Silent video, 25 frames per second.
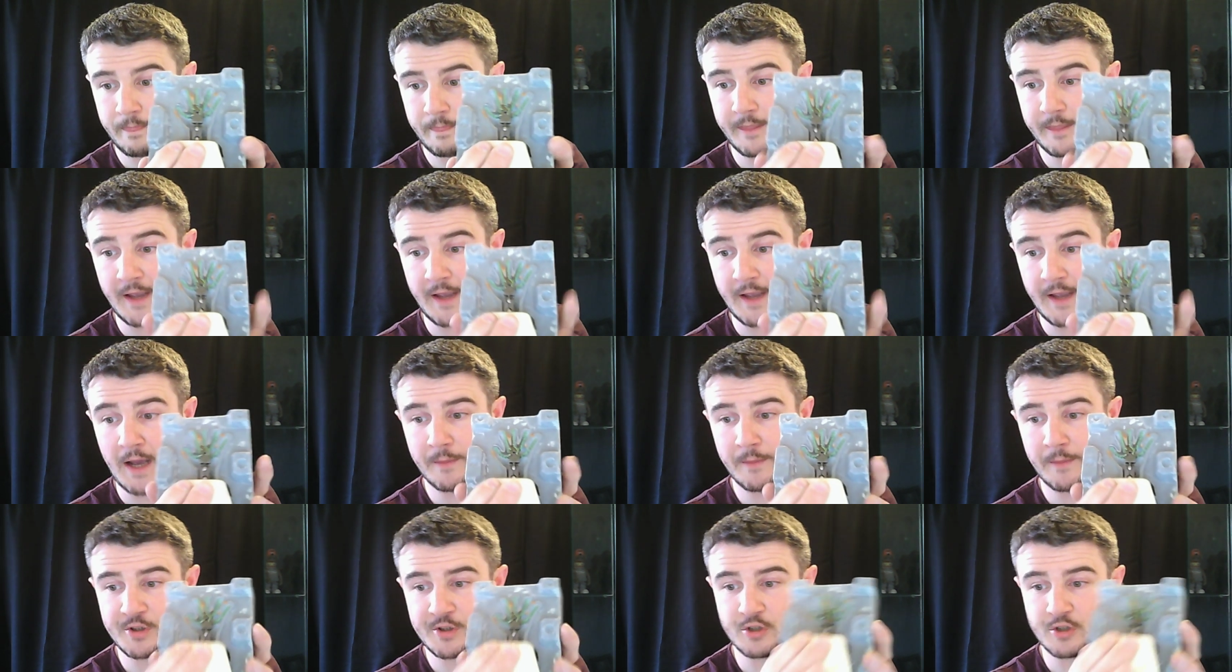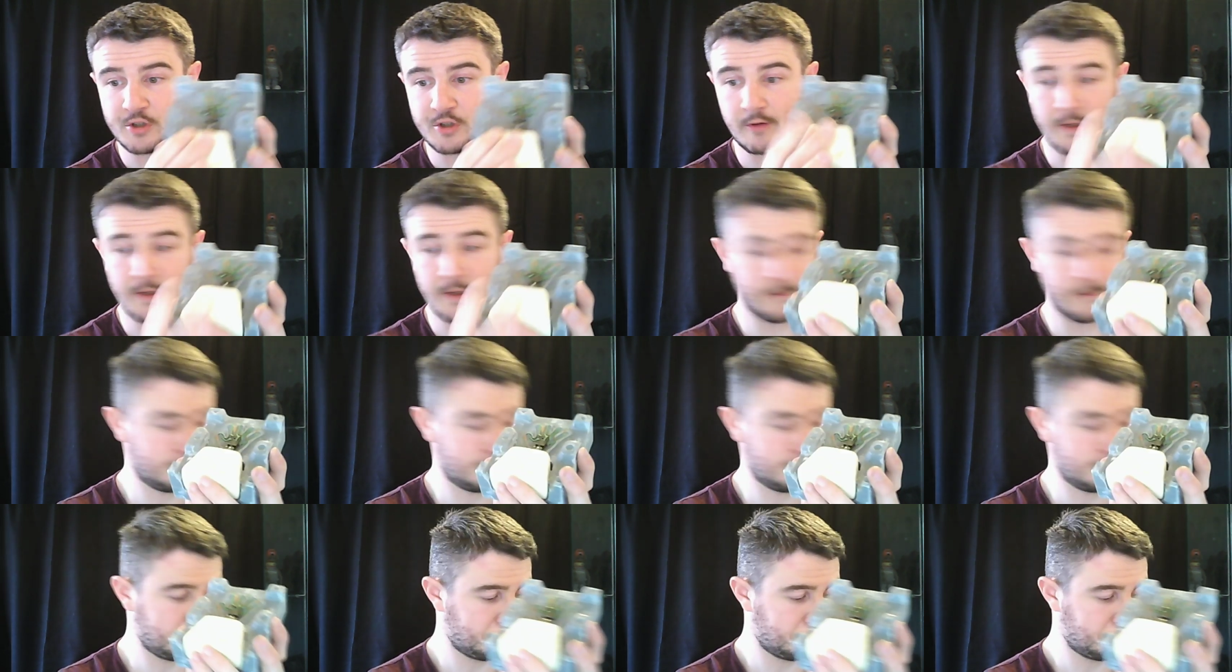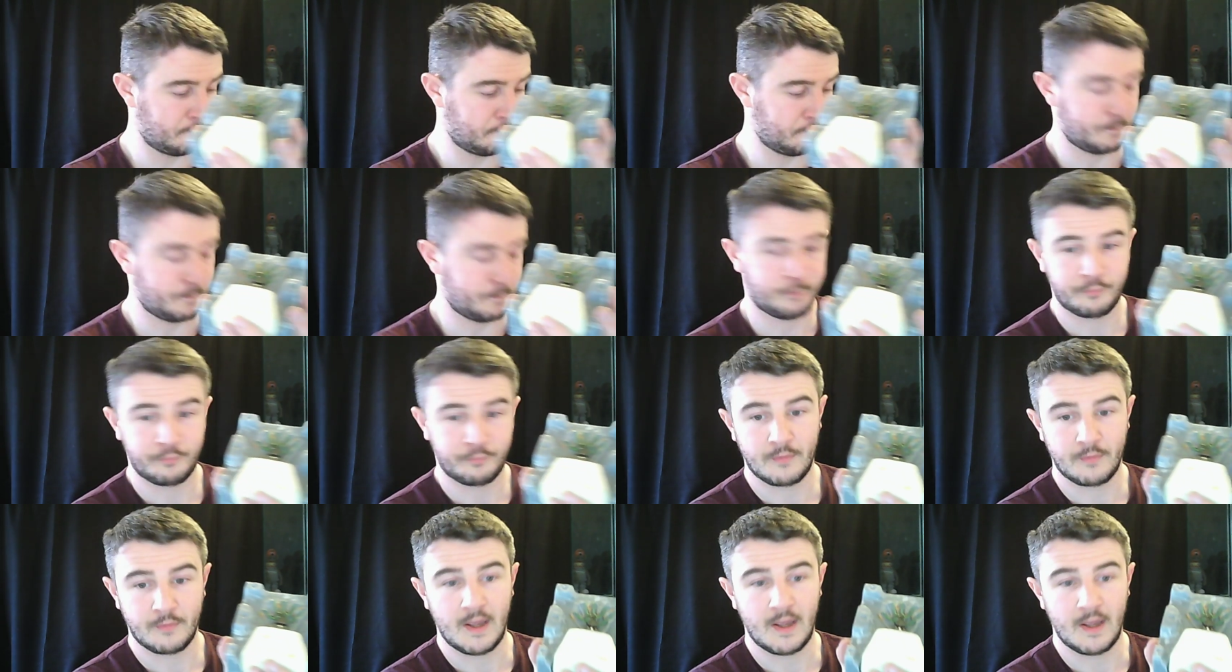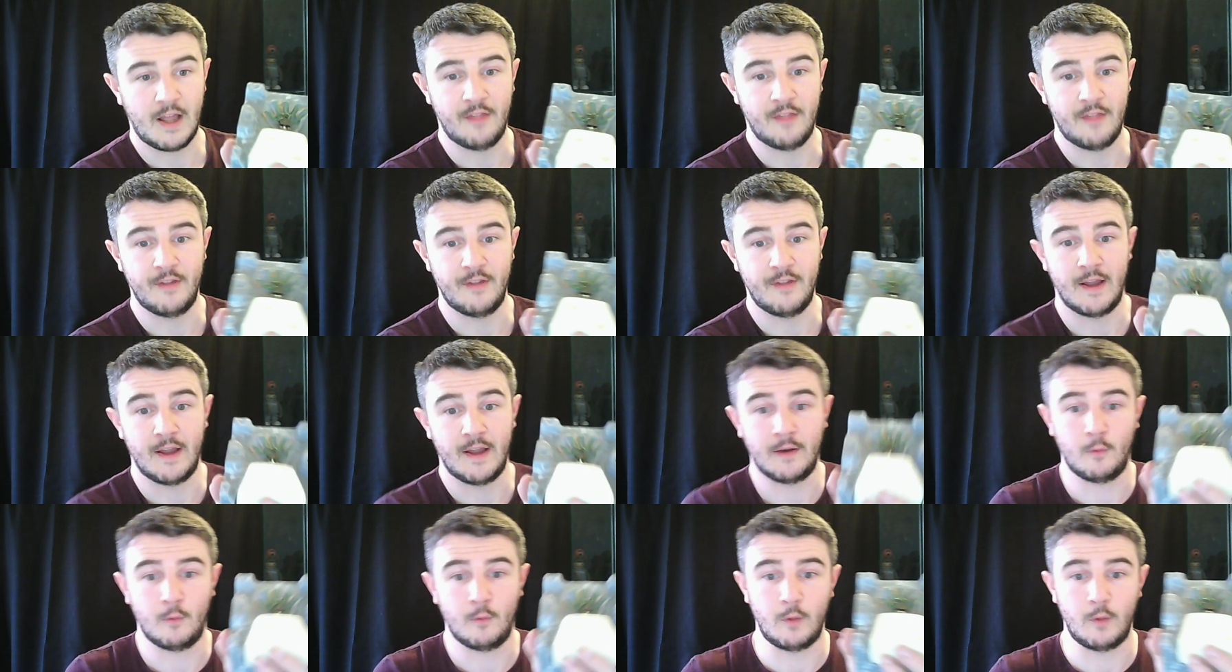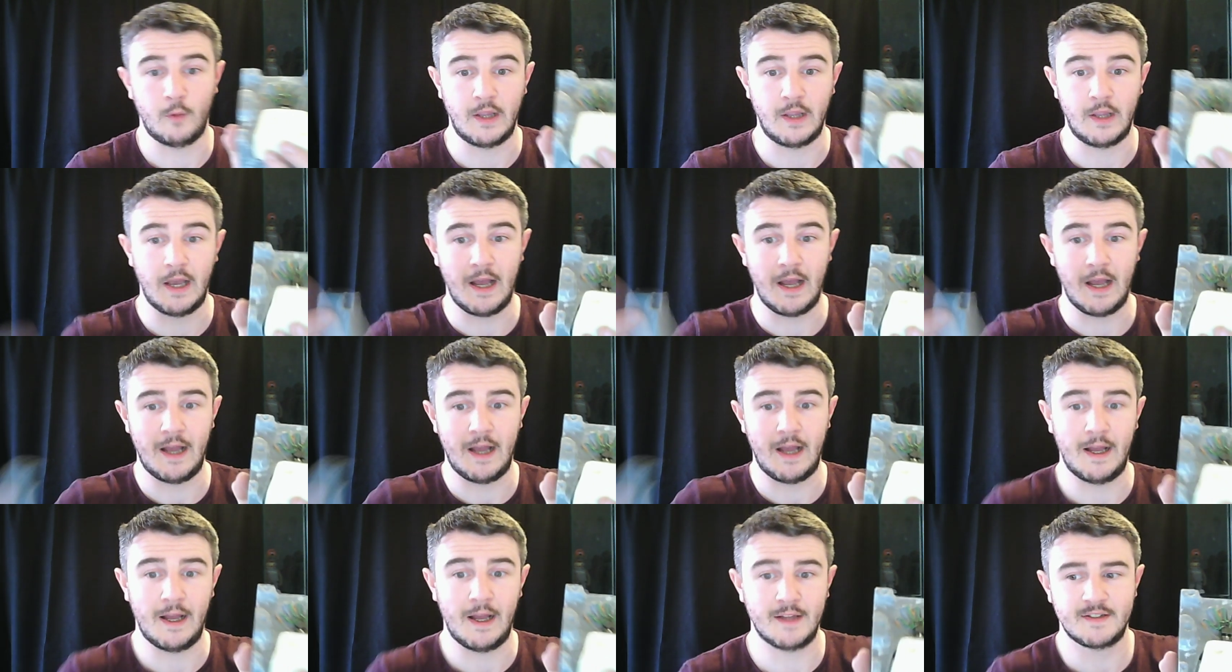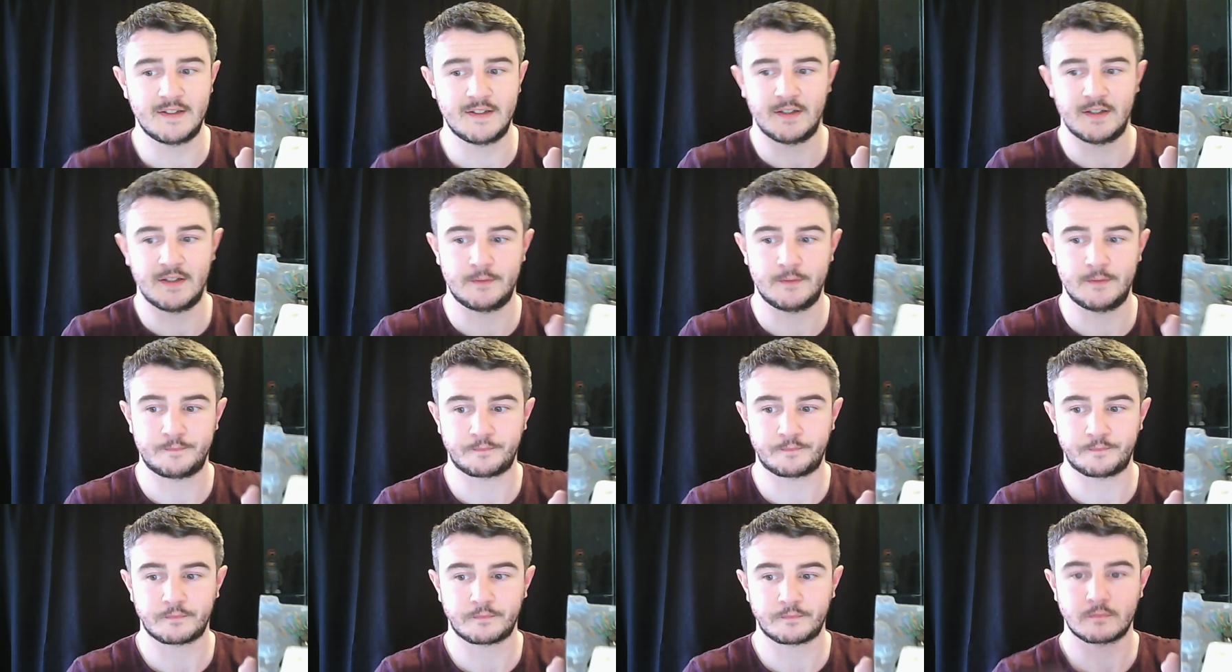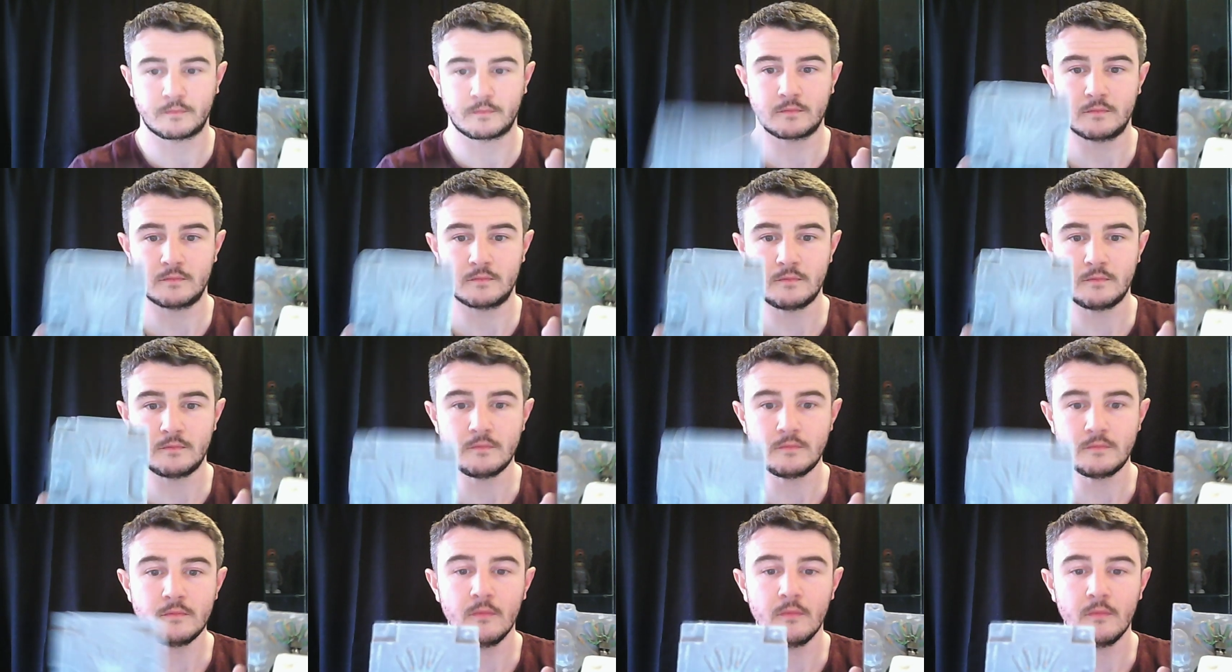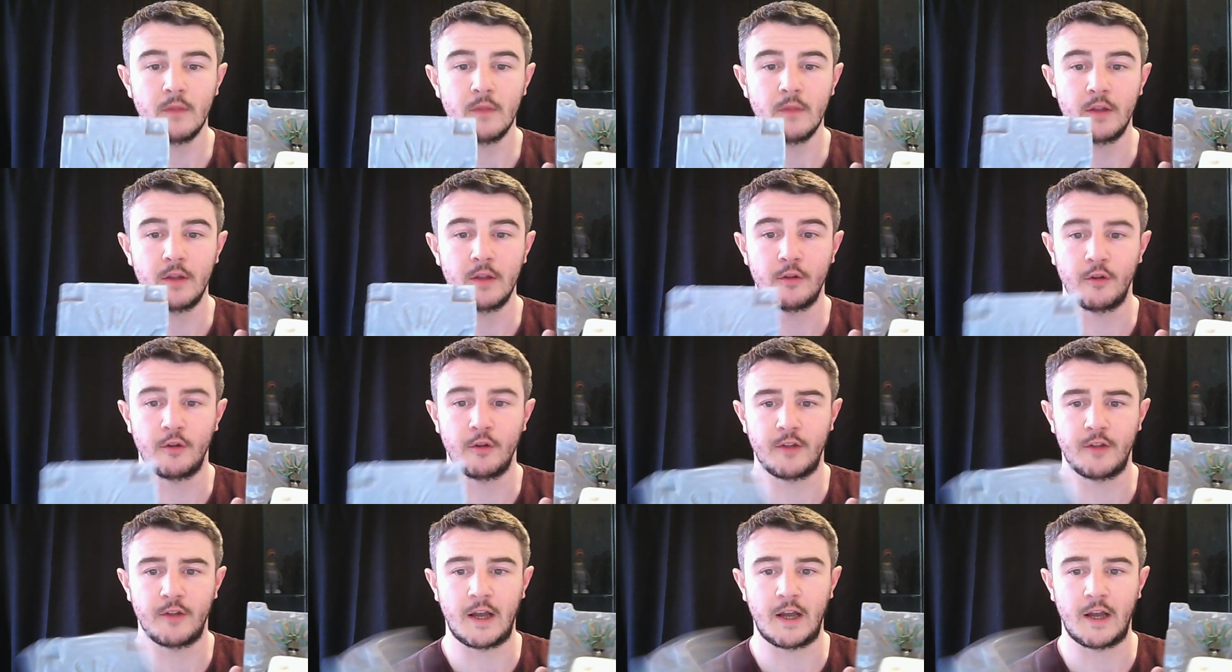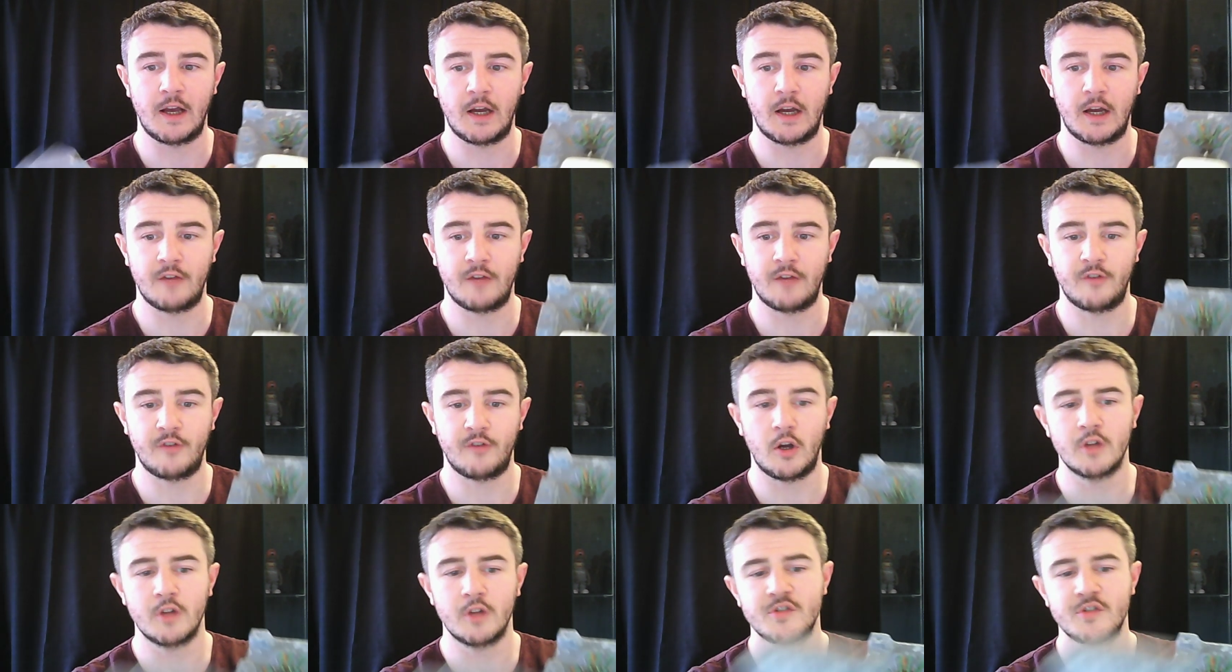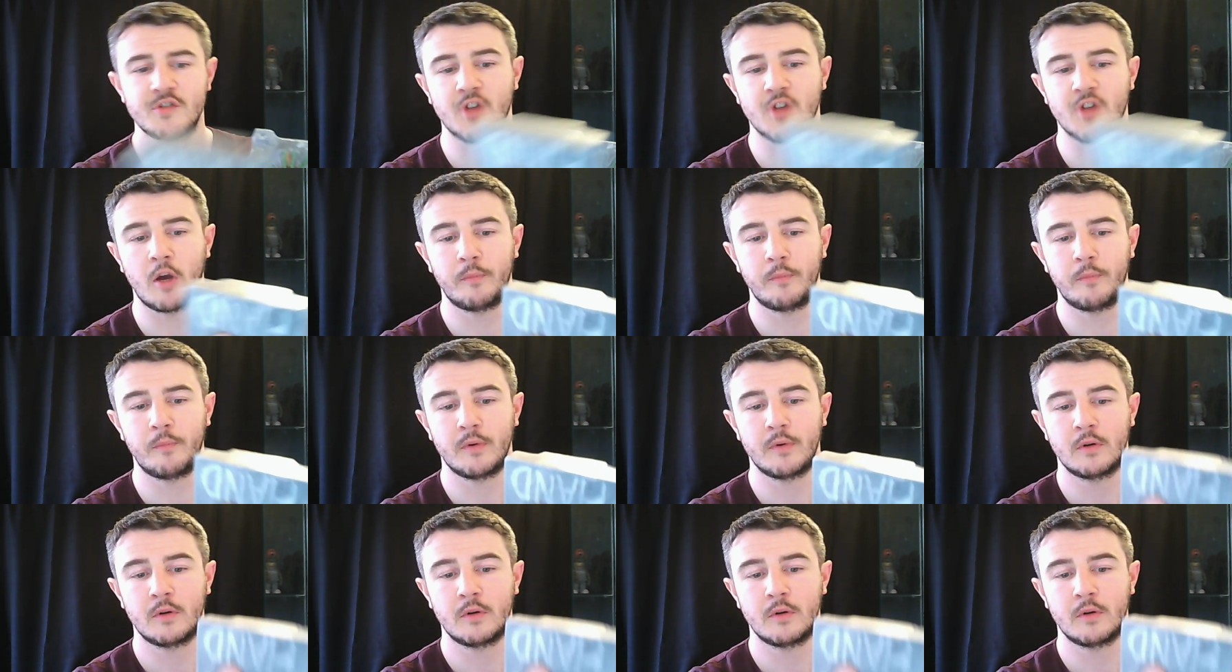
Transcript: the armature in and then we add the other half on top